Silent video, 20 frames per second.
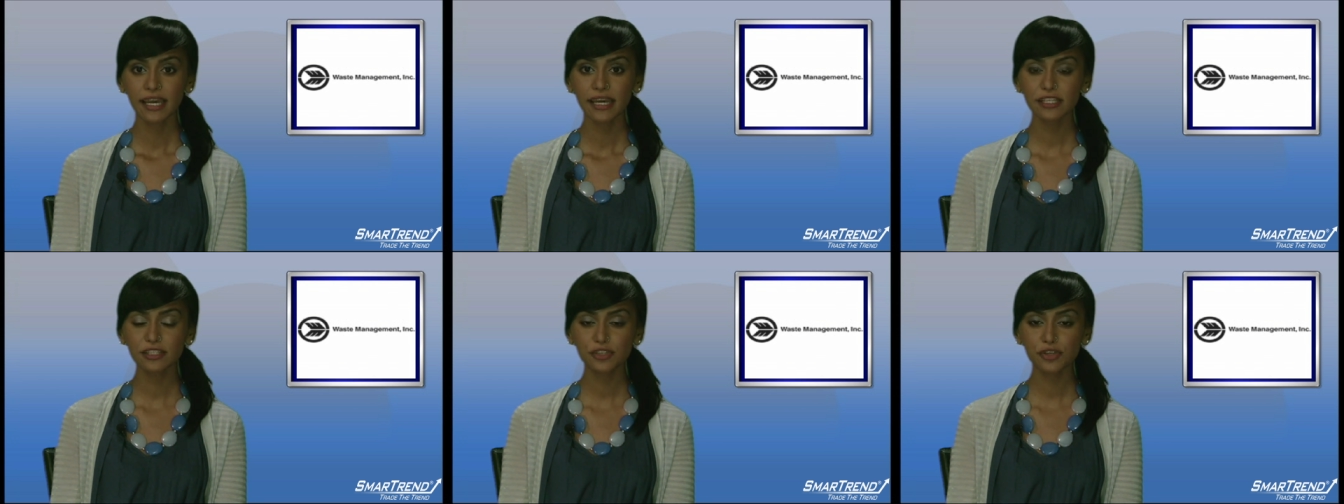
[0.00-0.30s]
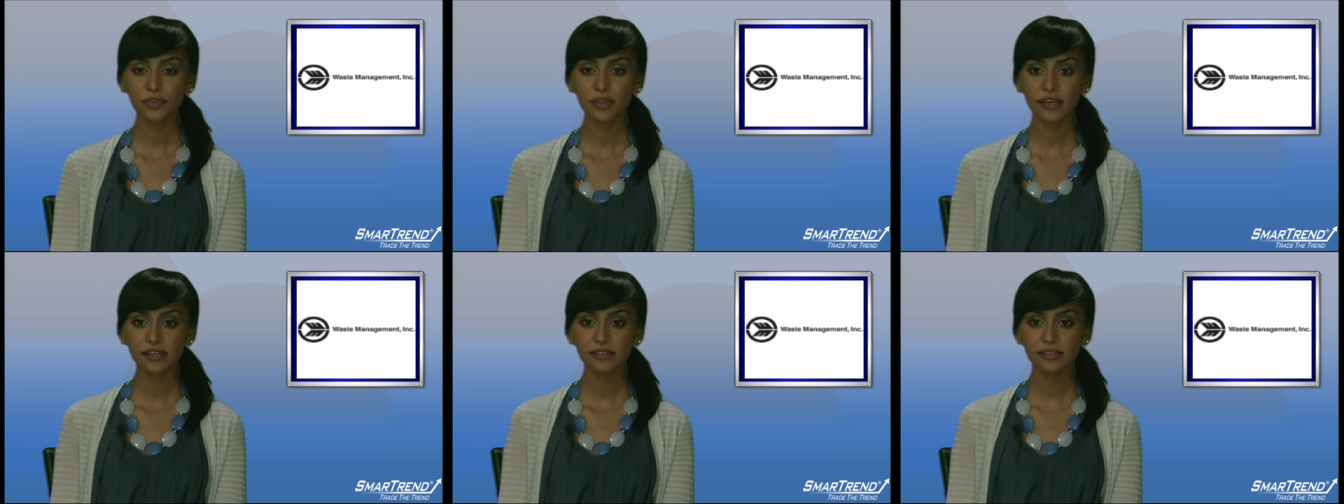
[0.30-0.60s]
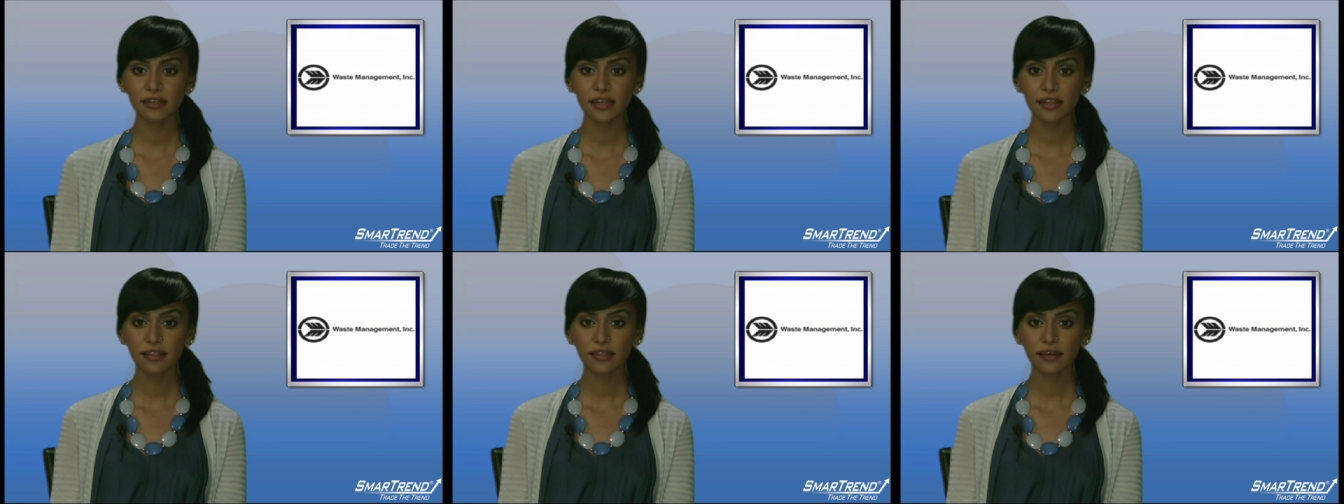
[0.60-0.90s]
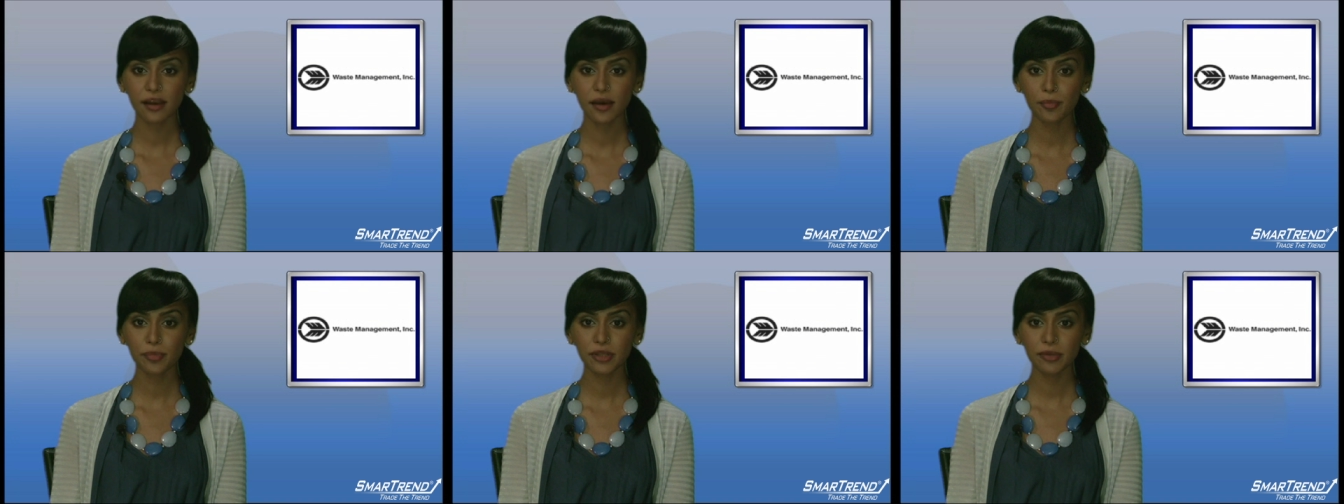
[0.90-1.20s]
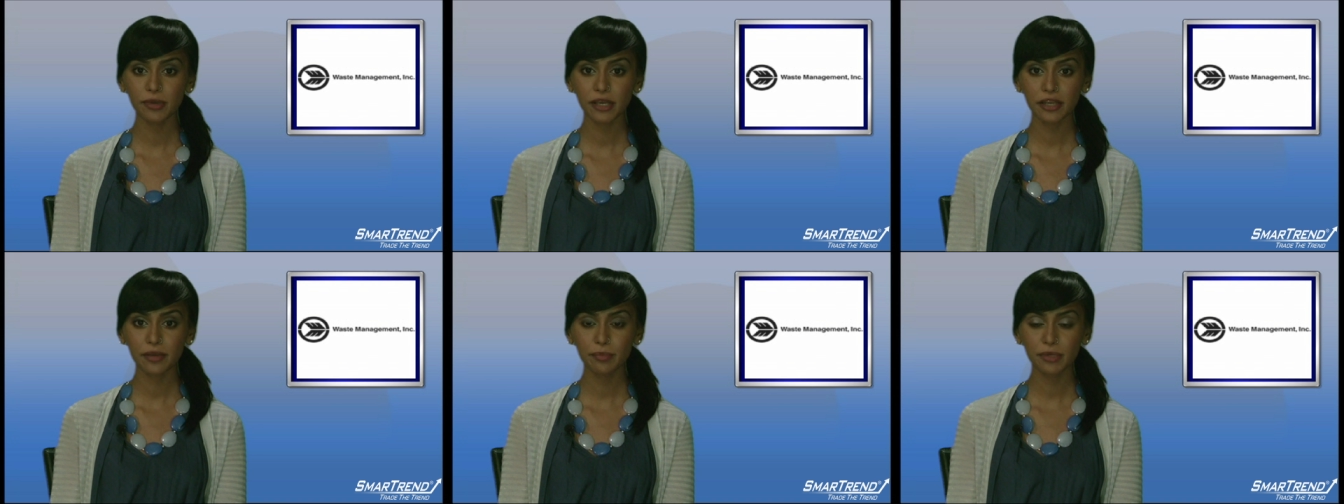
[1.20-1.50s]
In 2008, the
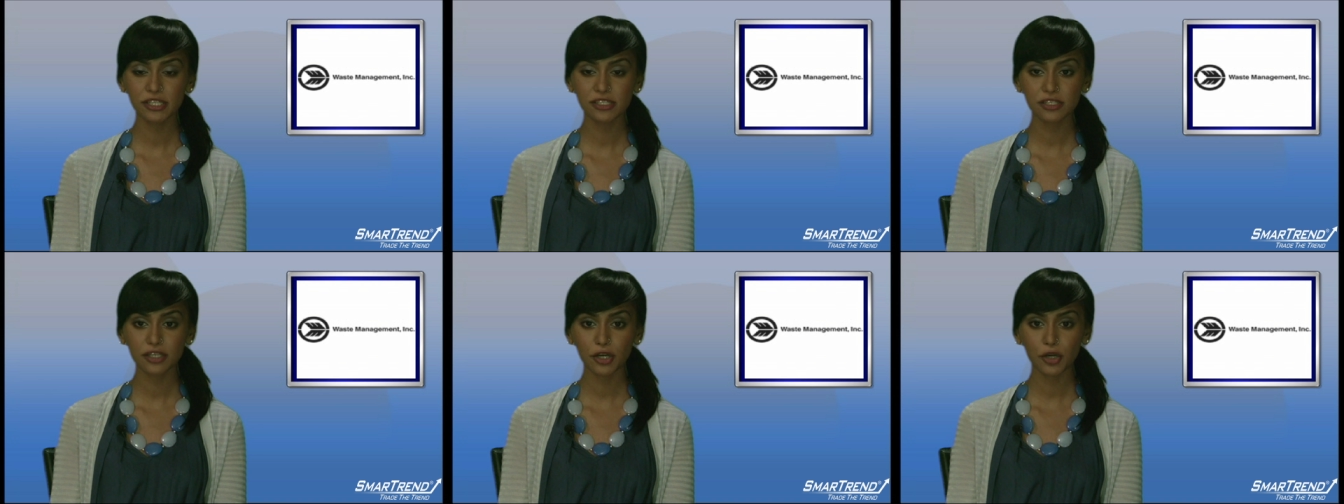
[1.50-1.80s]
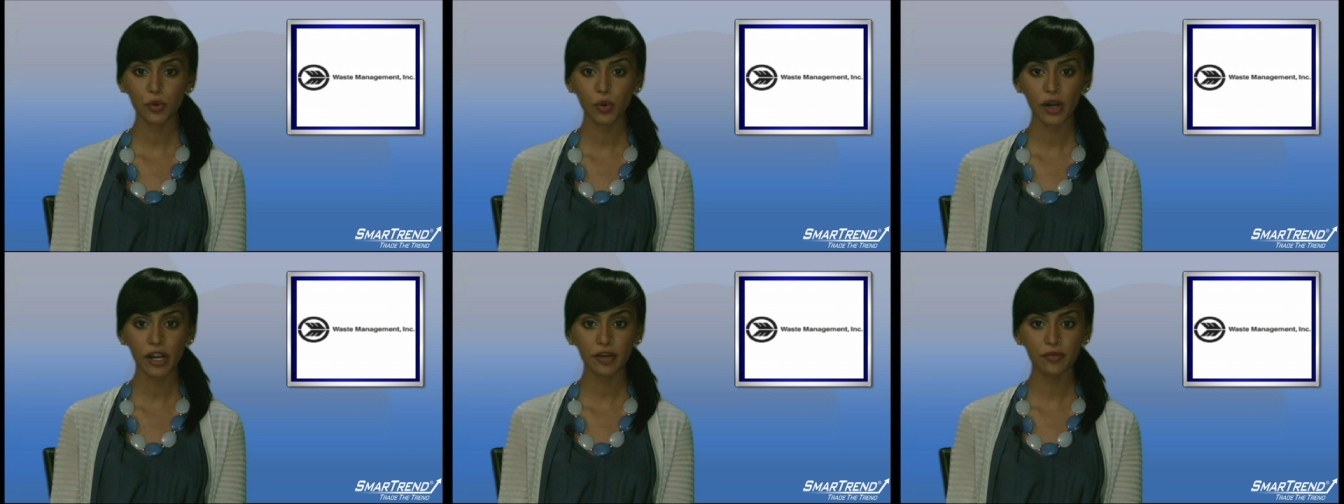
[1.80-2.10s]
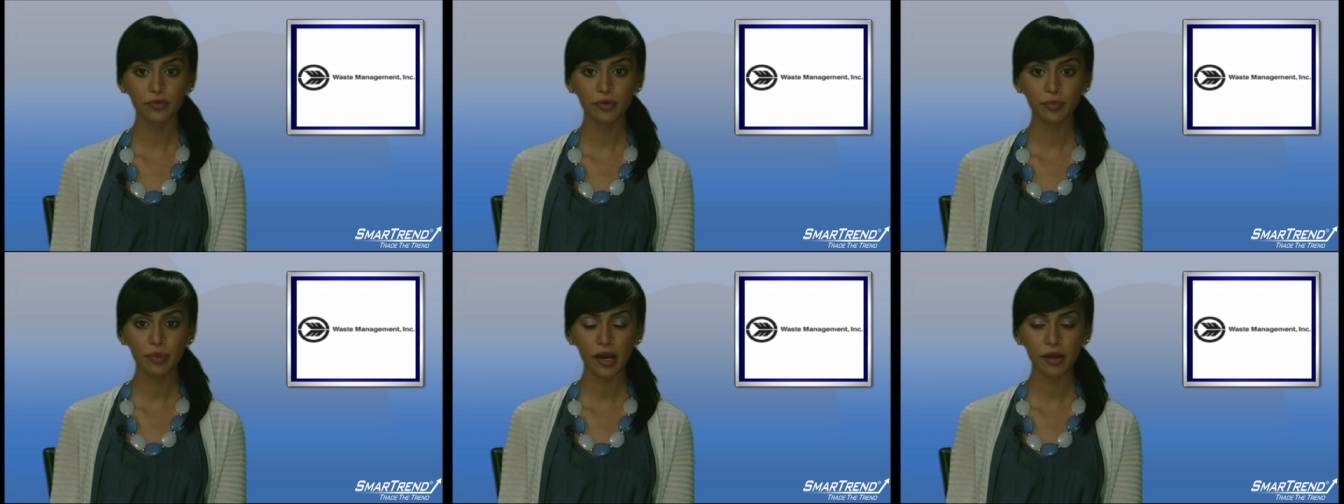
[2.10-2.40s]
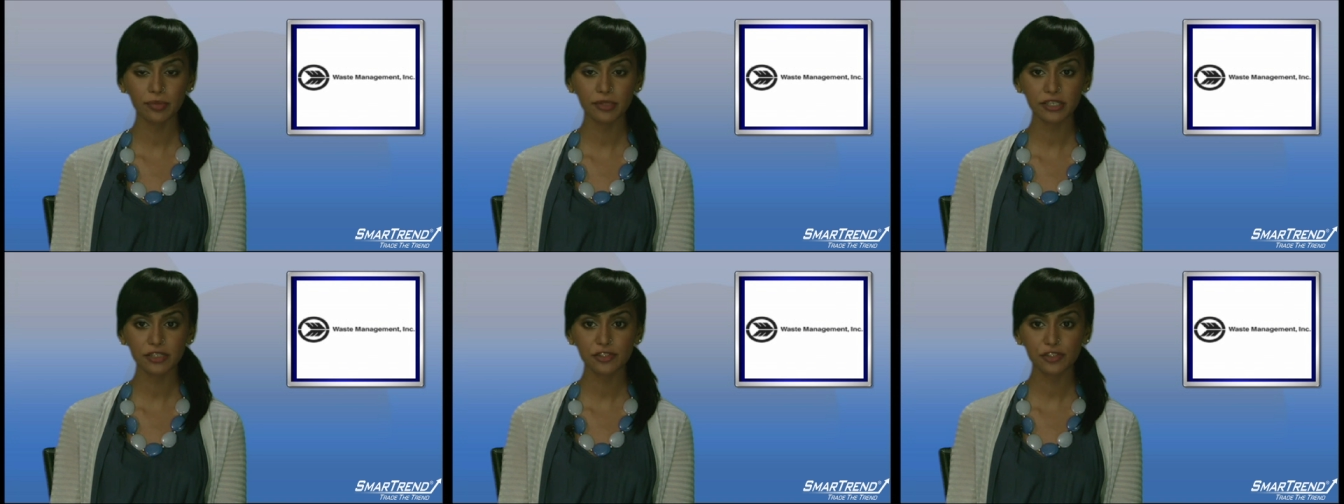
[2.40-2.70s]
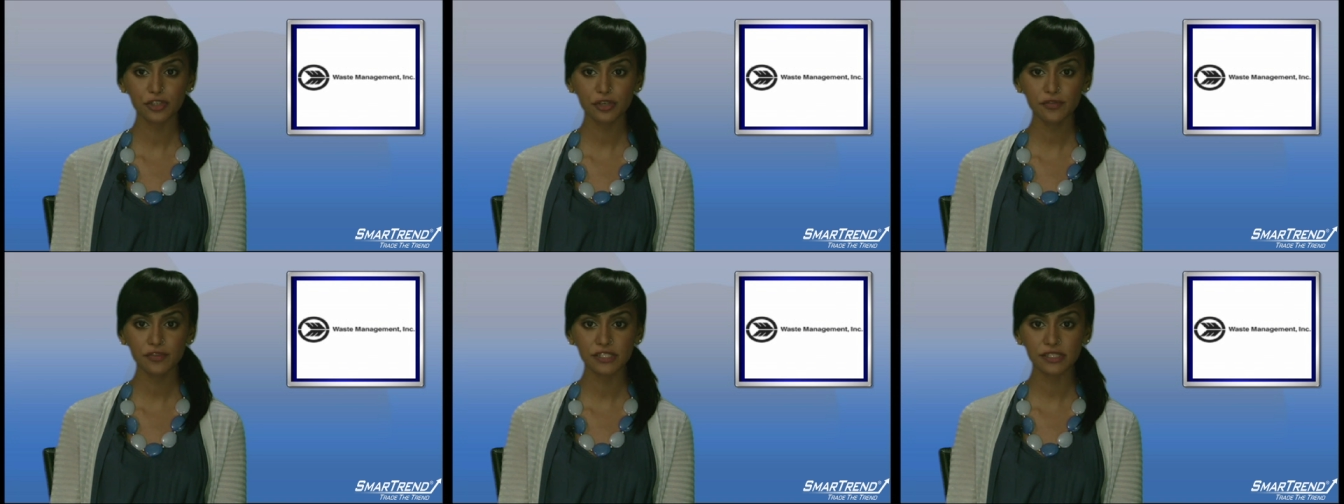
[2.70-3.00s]
company made a bid to acquire Republic
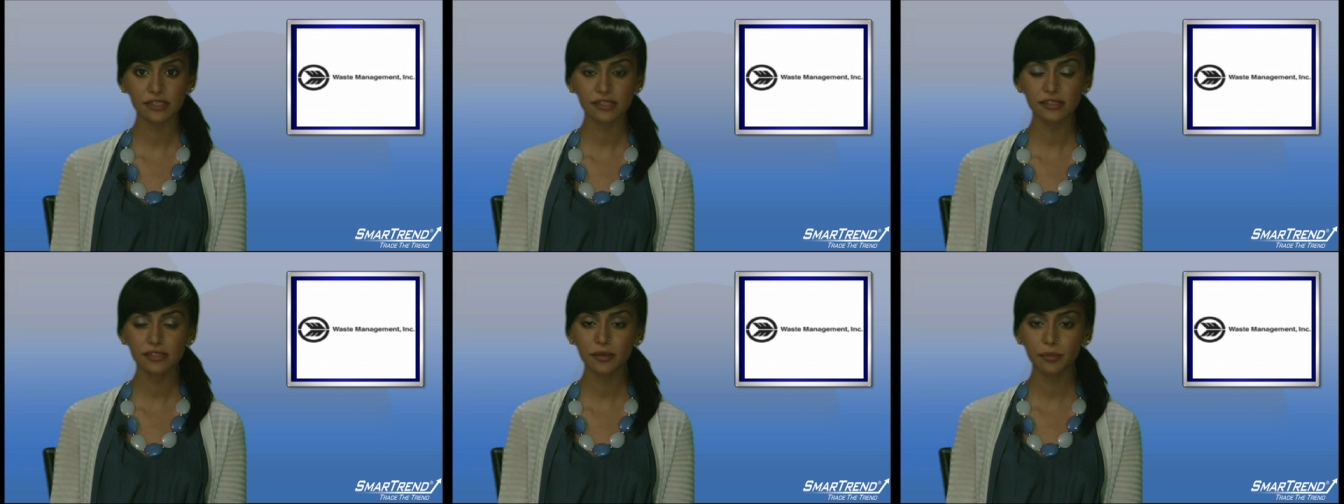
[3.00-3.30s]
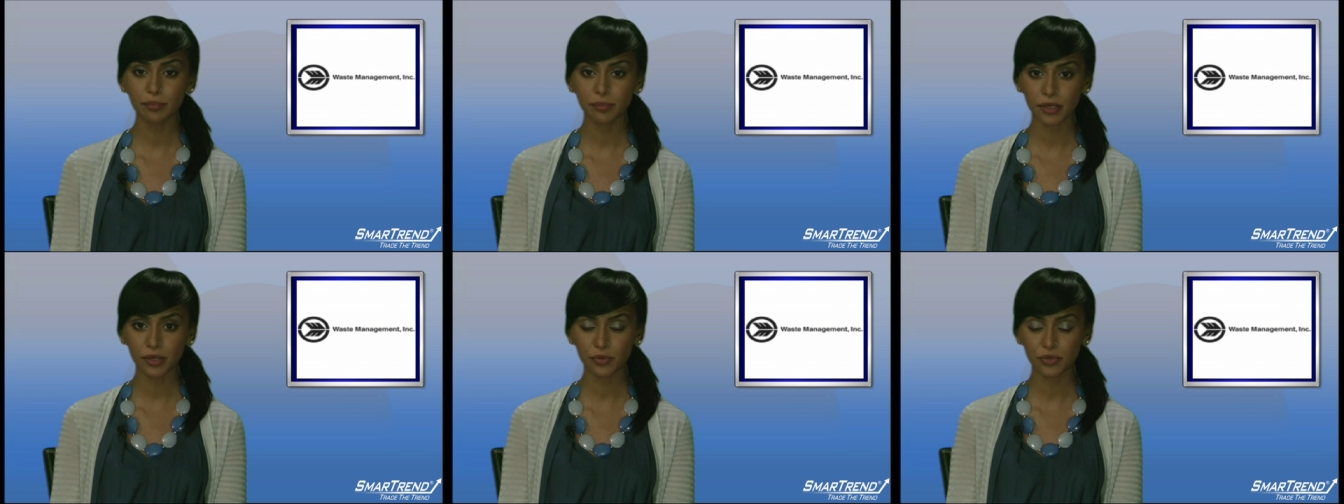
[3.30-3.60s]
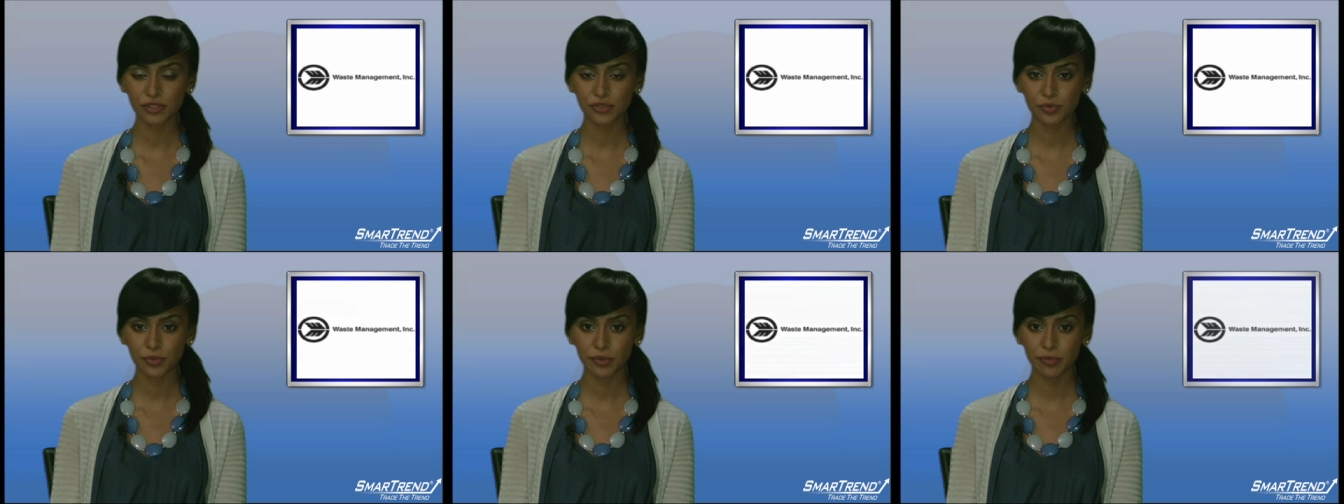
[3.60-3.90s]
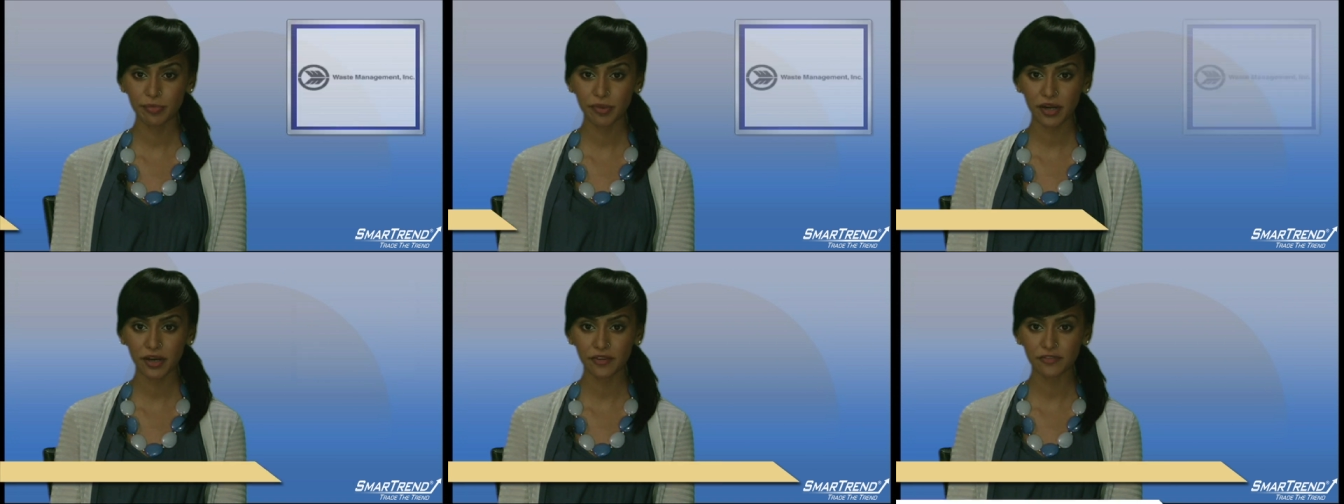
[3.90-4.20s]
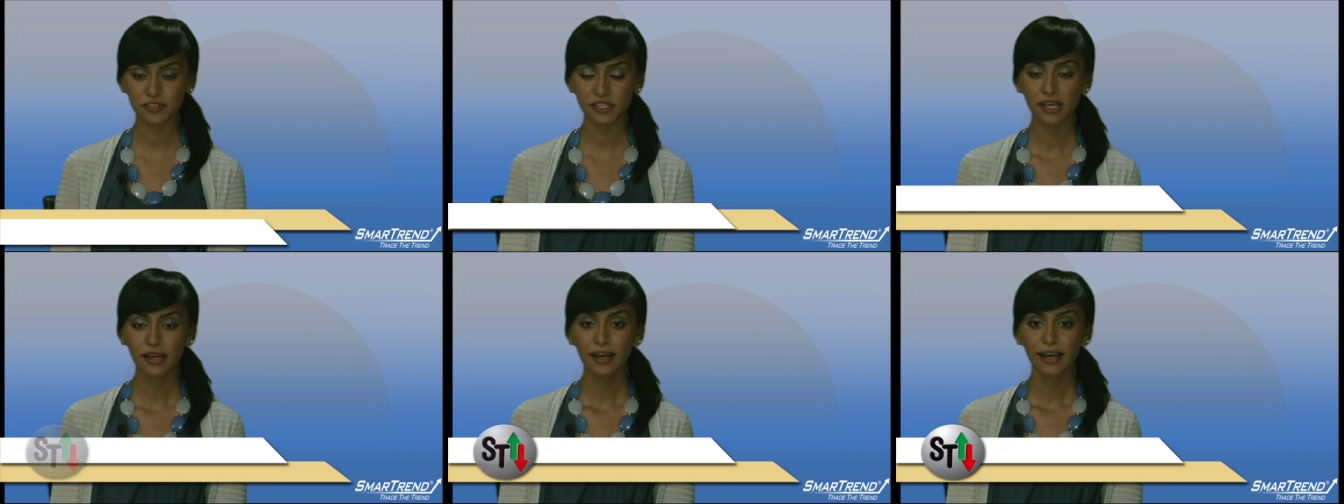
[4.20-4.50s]
Services, but was
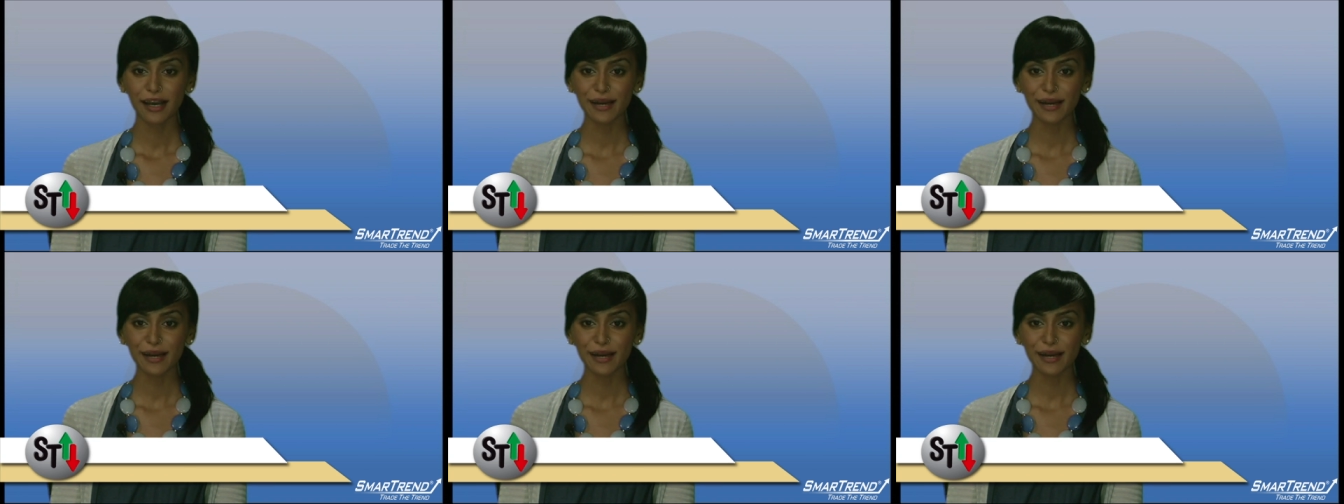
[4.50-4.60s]
rebuffed.